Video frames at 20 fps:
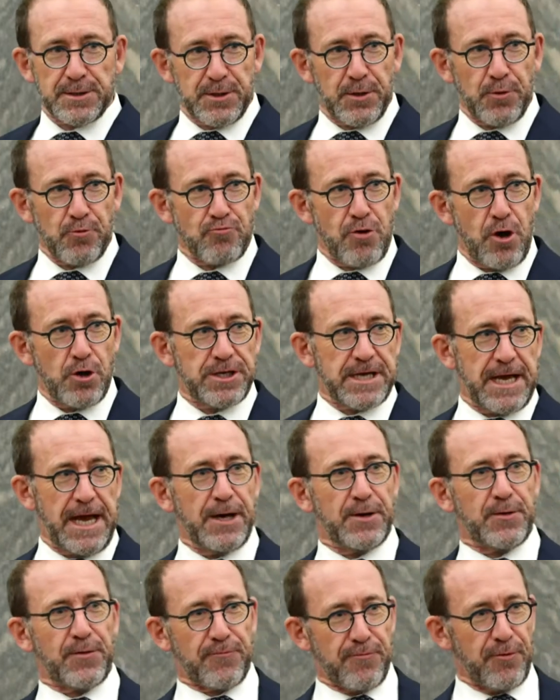sort of
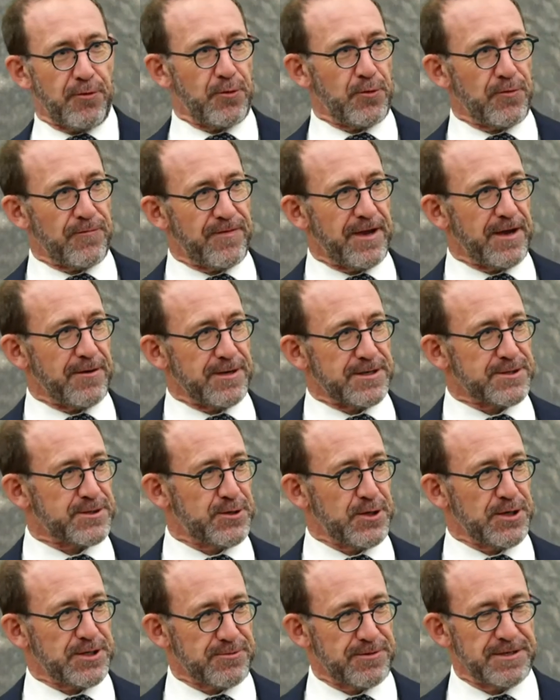rotate through various
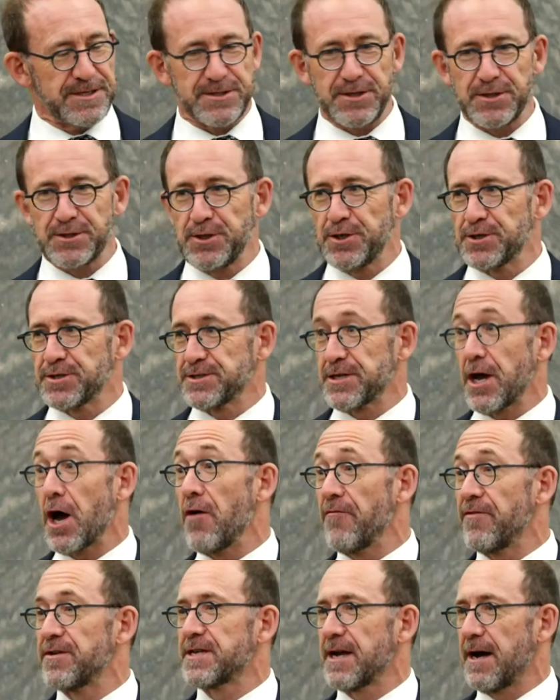tertiary institutions
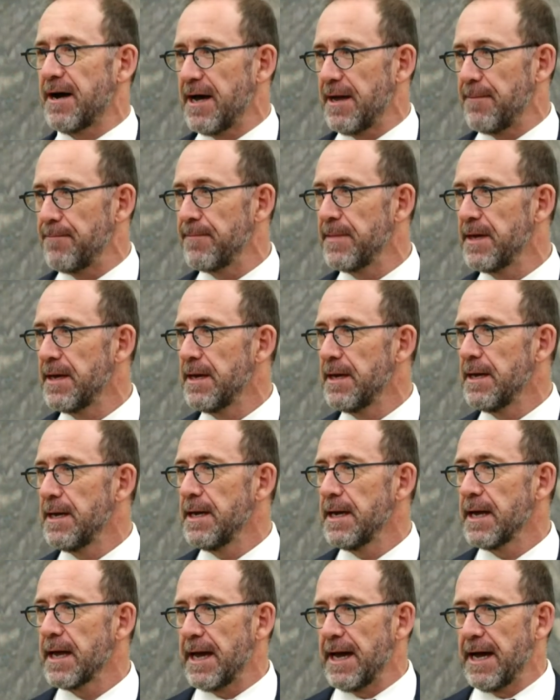over time,
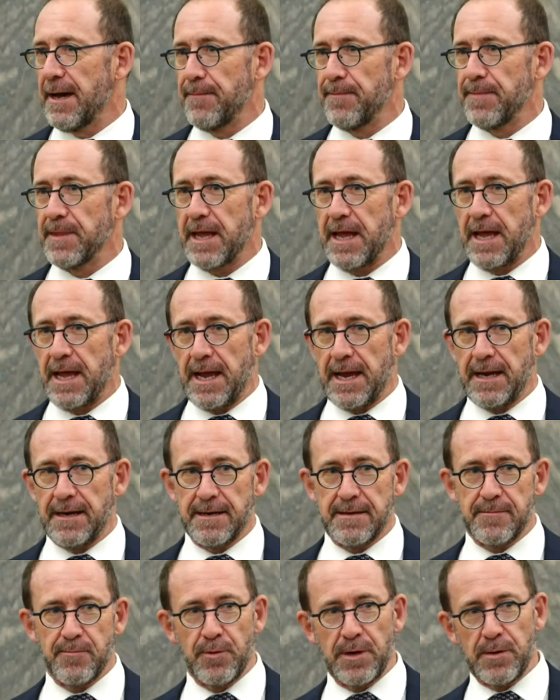
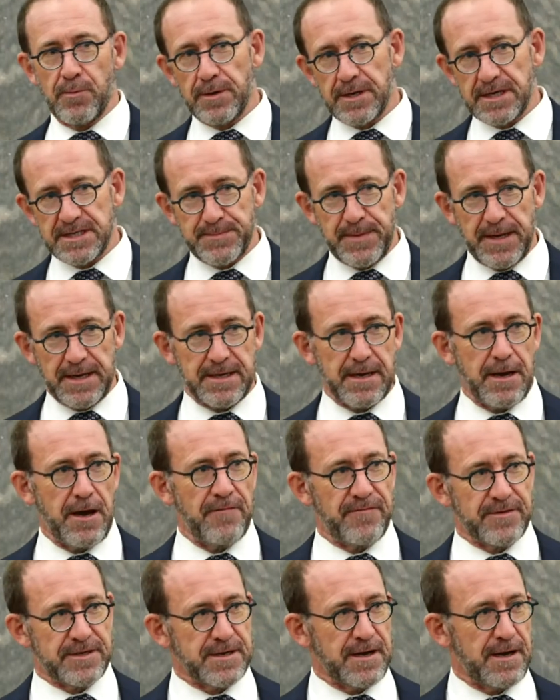and we would expect
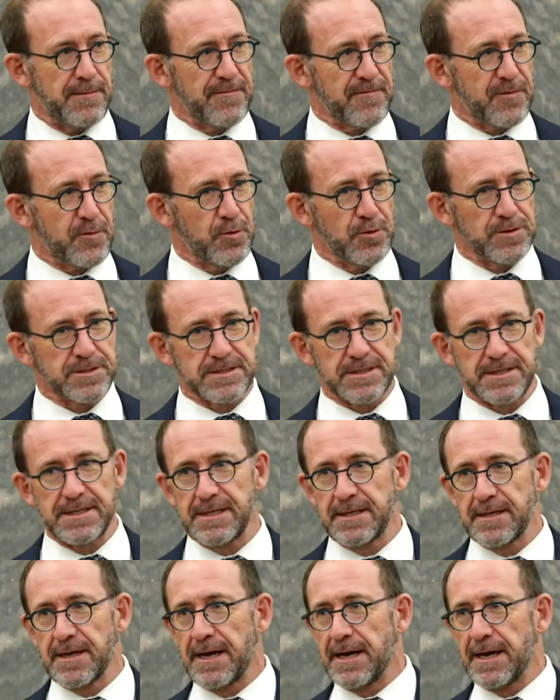over time, of course,